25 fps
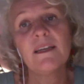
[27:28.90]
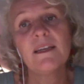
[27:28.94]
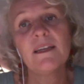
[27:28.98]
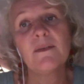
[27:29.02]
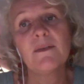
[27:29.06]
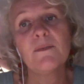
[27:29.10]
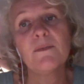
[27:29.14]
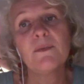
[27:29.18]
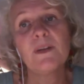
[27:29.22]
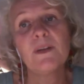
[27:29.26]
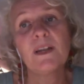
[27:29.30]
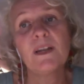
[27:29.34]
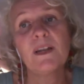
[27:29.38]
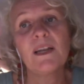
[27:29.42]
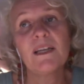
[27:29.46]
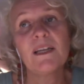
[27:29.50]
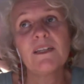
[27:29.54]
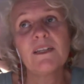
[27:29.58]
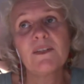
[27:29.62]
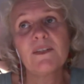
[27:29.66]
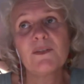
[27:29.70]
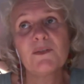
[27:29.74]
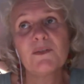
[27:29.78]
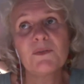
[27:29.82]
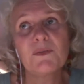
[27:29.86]
would
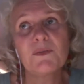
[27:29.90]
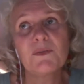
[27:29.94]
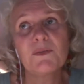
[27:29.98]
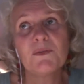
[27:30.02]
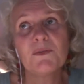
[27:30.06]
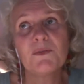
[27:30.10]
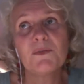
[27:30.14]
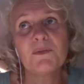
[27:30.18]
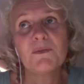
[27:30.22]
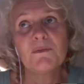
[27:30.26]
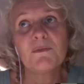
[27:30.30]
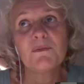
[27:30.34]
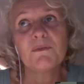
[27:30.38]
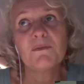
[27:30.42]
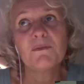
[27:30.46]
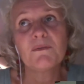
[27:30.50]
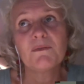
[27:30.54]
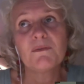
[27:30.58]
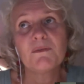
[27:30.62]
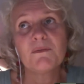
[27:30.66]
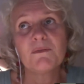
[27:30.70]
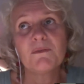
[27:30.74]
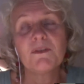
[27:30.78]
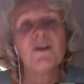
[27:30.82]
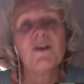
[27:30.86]
like to
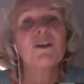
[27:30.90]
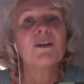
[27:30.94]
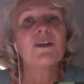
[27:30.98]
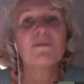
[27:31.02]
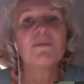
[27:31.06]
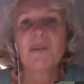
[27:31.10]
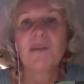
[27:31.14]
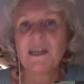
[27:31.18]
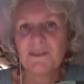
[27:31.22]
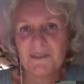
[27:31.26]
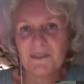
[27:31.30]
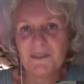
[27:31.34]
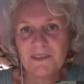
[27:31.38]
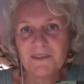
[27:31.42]
talk about?